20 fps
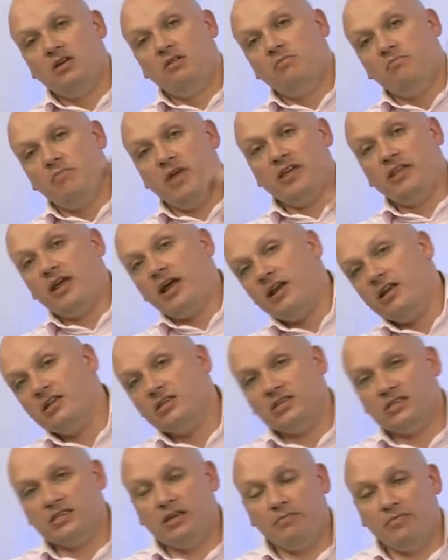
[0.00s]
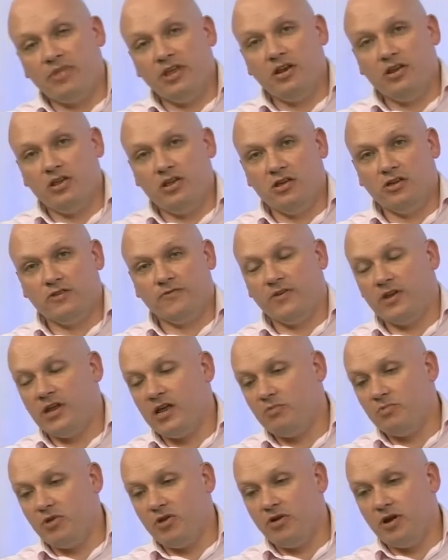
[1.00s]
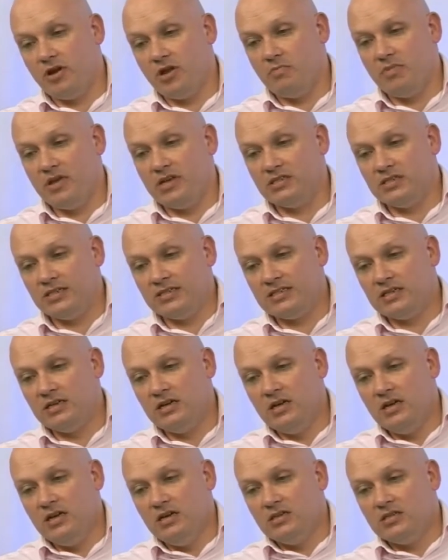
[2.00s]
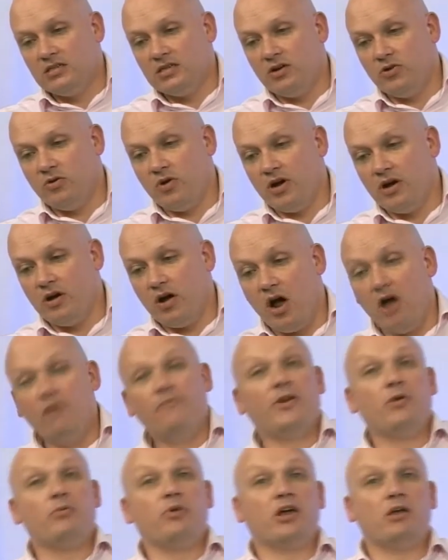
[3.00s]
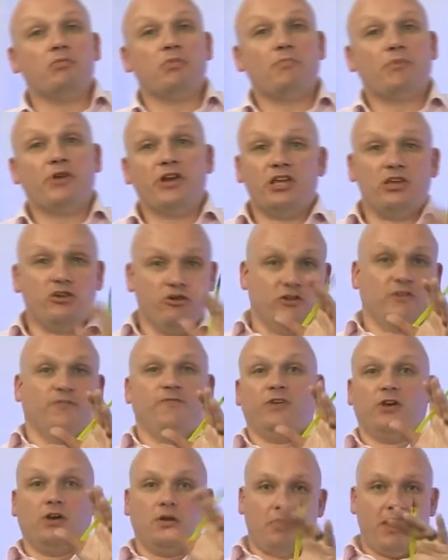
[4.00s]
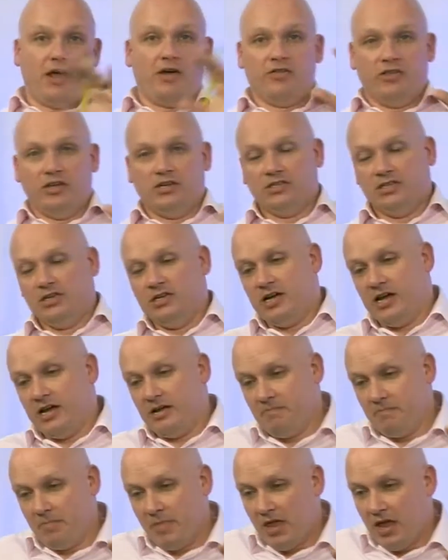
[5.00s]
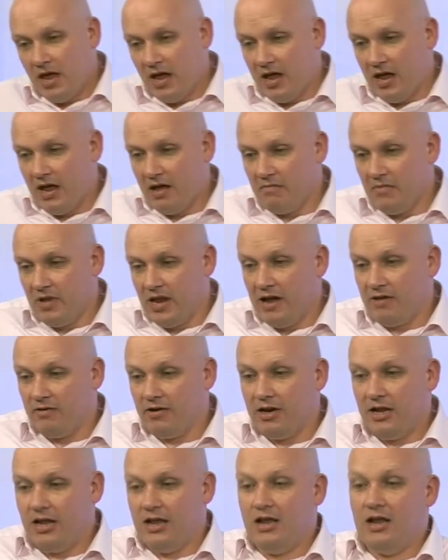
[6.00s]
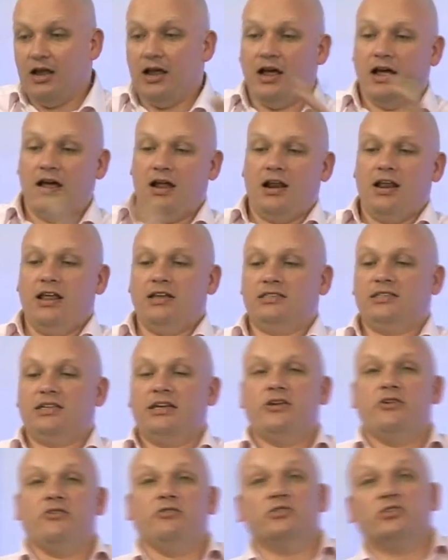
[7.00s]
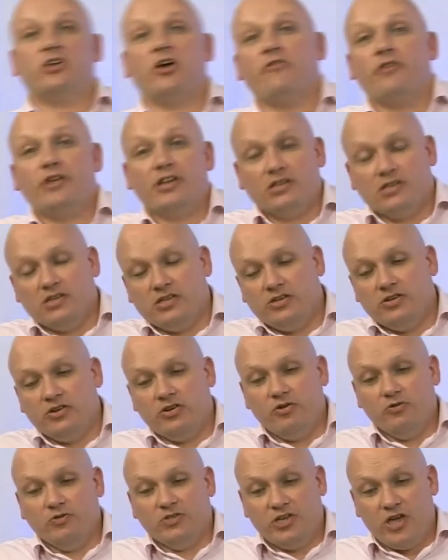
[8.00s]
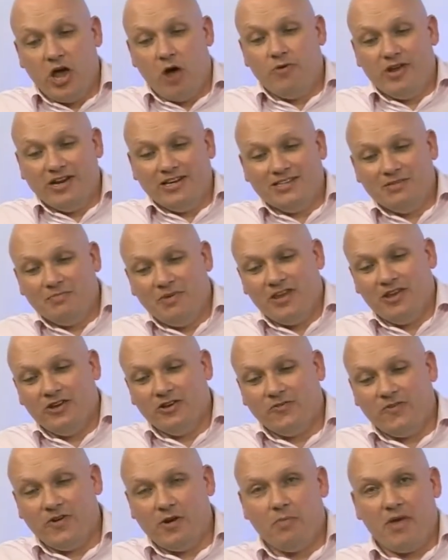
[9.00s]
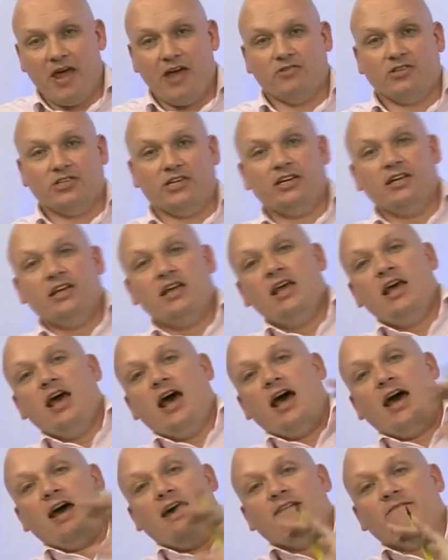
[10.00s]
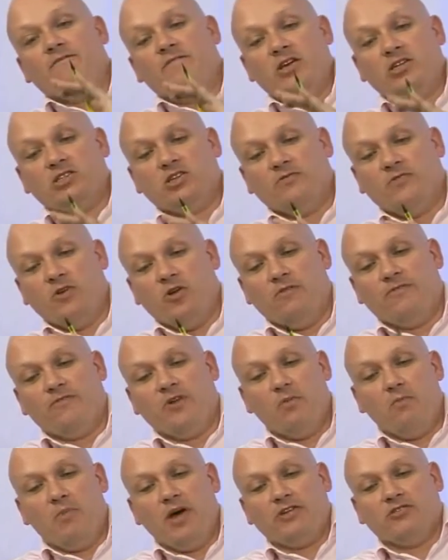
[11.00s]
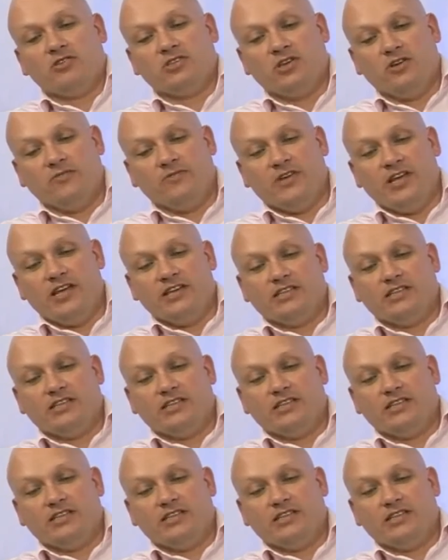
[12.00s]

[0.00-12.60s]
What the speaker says: make that into something useful to help you run your business. So hopefully we're going to be pretty useful about this today. Now, let's see who's going to be useful about it. And first of all, from Microsoft, it's